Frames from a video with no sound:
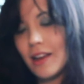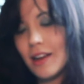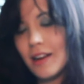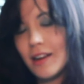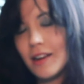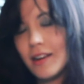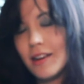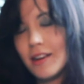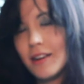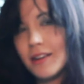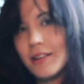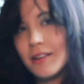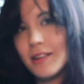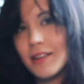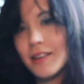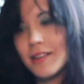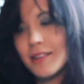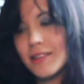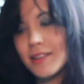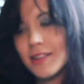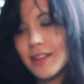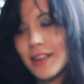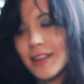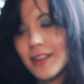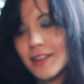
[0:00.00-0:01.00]

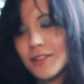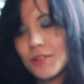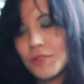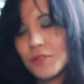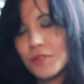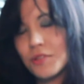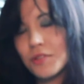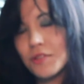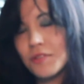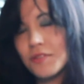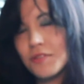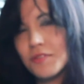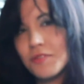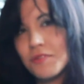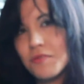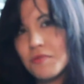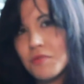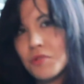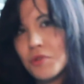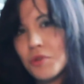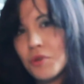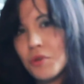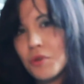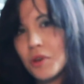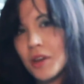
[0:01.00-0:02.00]
is like a sort of
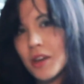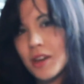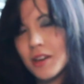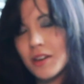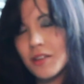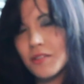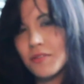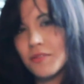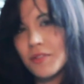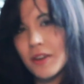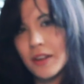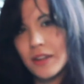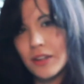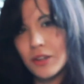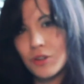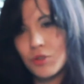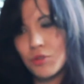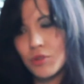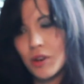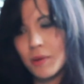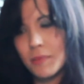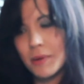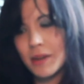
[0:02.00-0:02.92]
new kind of industry.